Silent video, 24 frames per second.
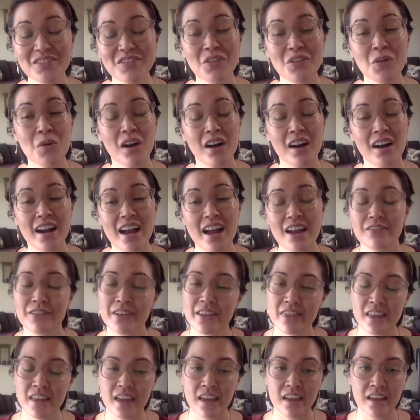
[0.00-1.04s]
for
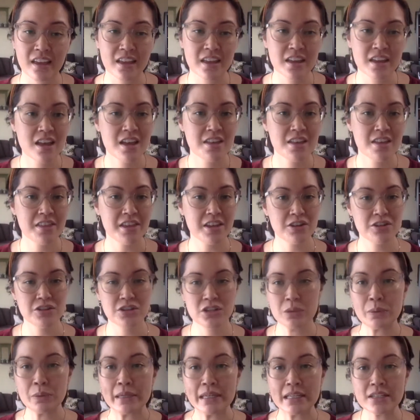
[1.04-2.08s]
everything that you're
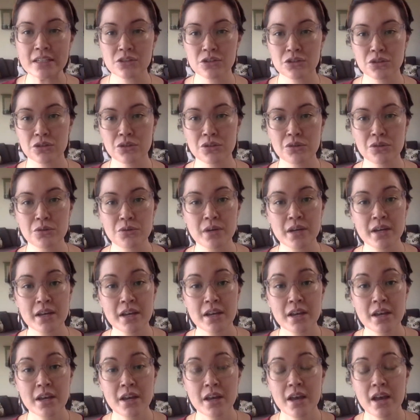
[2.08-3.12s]
doing to
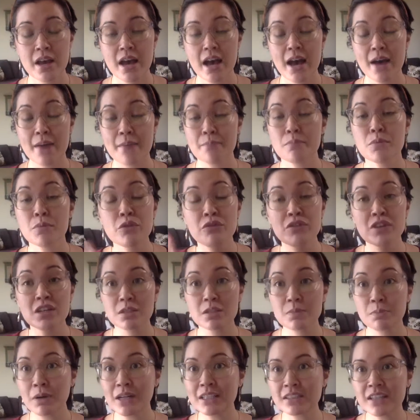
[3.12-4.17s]
move
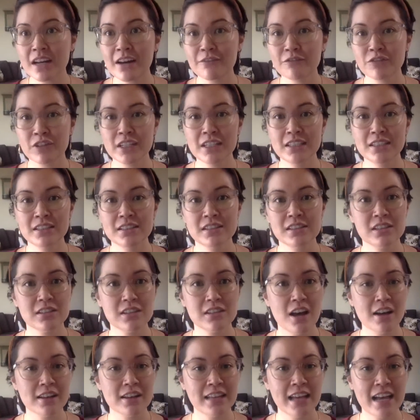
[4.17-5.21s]
this press conference
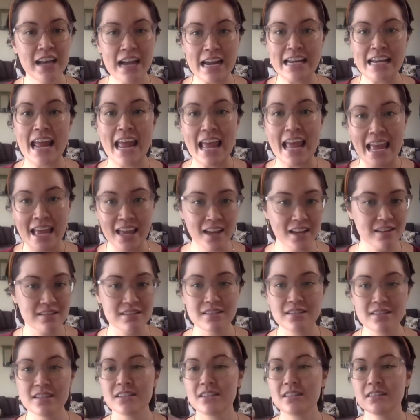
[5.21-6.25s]
online
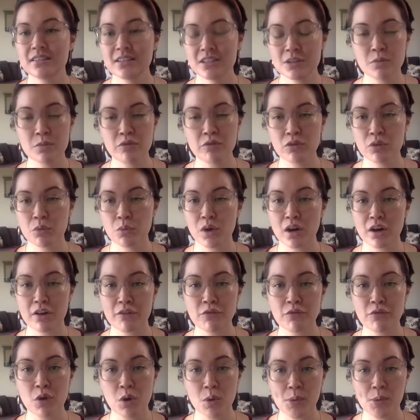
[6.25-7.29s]
and to move the work
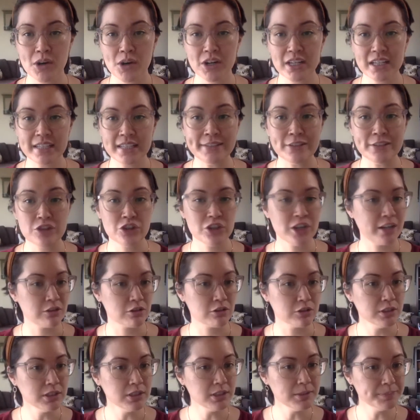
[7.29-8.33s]
forward in
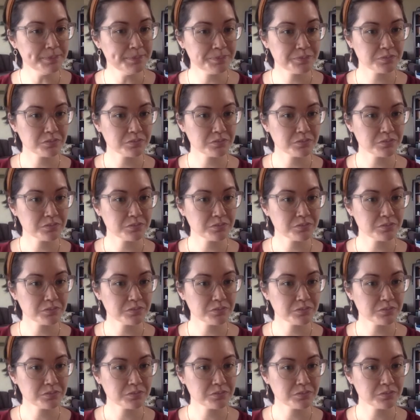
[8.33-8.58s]
general.